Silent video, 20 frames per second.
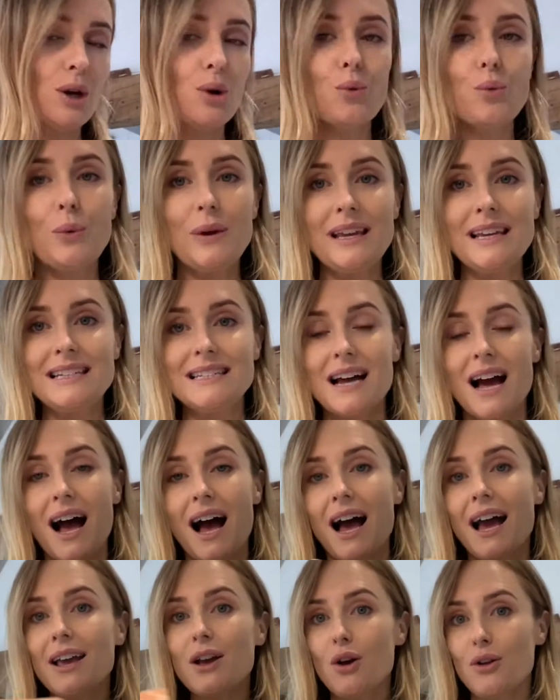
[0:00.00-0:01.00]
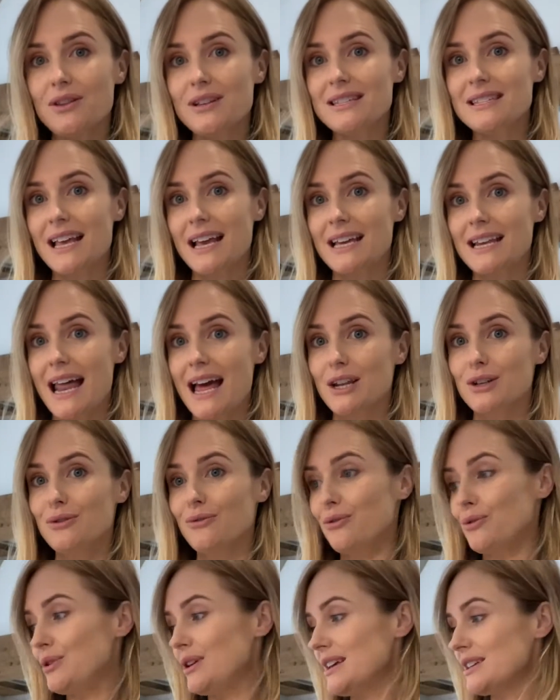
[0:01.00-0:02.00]
Weed. I got this secondhand a
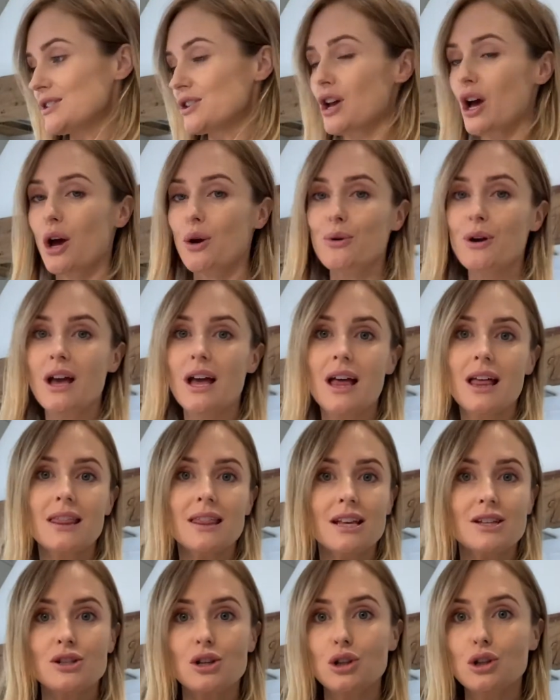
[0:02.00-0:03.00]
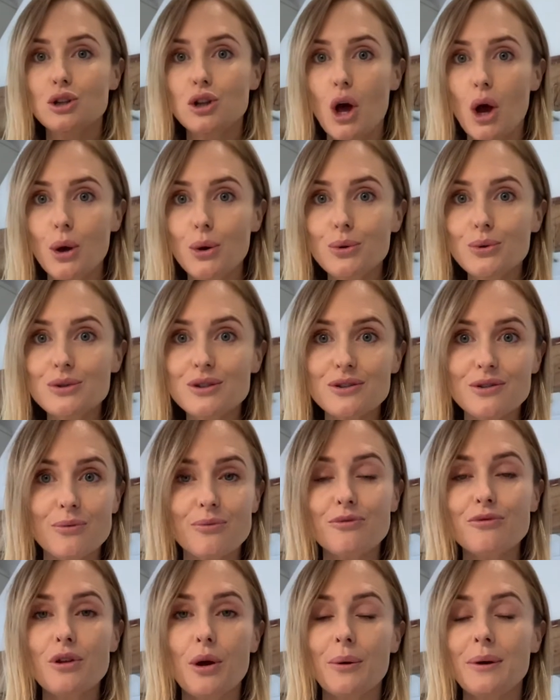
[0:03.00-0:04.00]
few years ago. There's loads of
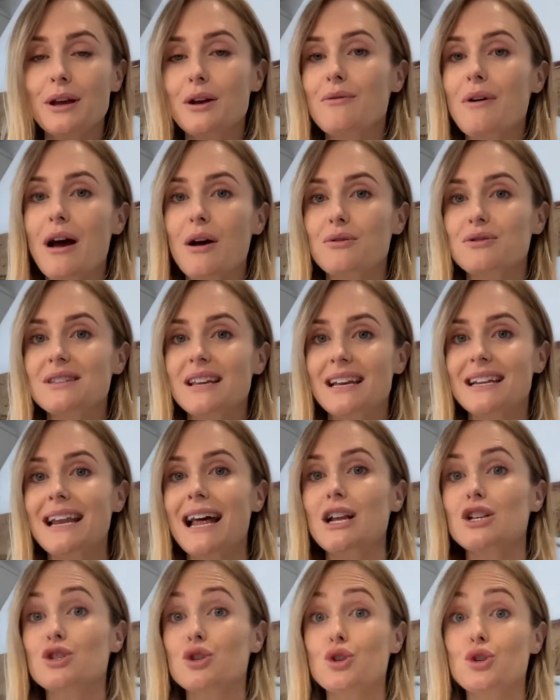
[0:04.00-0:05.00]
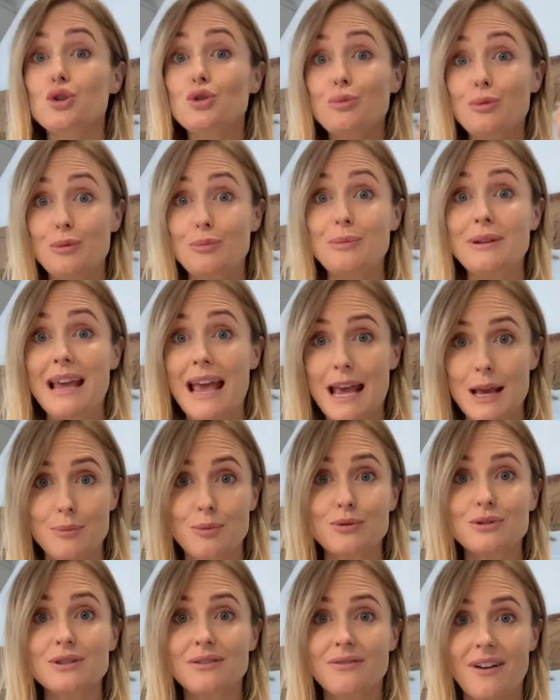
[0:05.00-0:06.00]
them floating around secondhand, so you would be
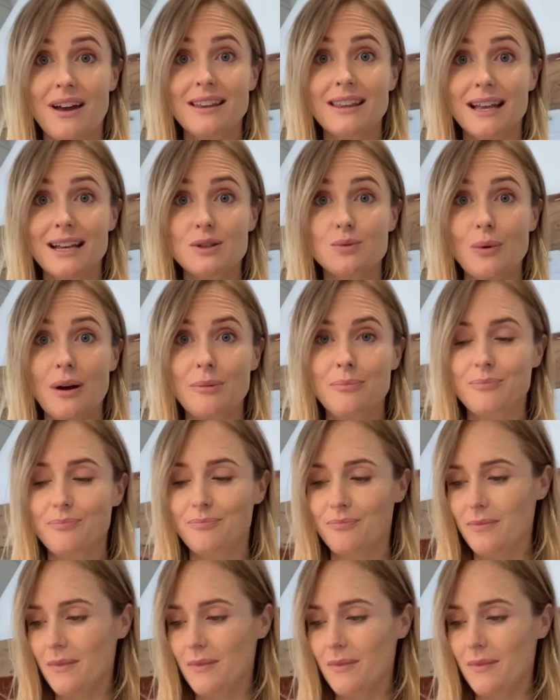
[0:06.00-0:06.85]
able to find that as well.